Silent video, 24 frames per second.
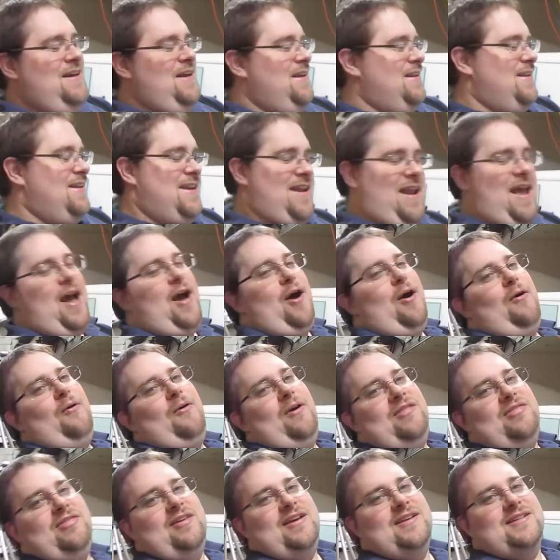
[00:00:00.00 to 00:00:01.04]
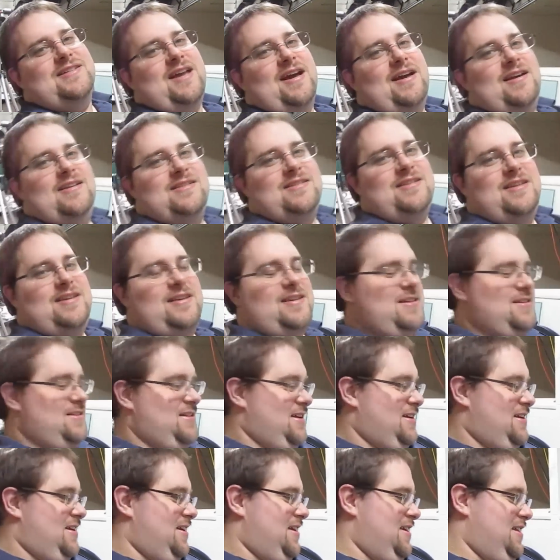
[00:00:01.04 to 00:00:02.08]
Now, I think it's gotten as geeky as
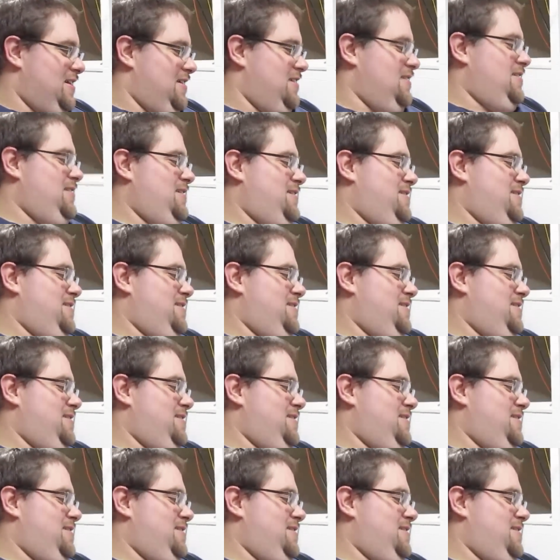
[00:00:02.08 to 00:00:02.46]
I can get it.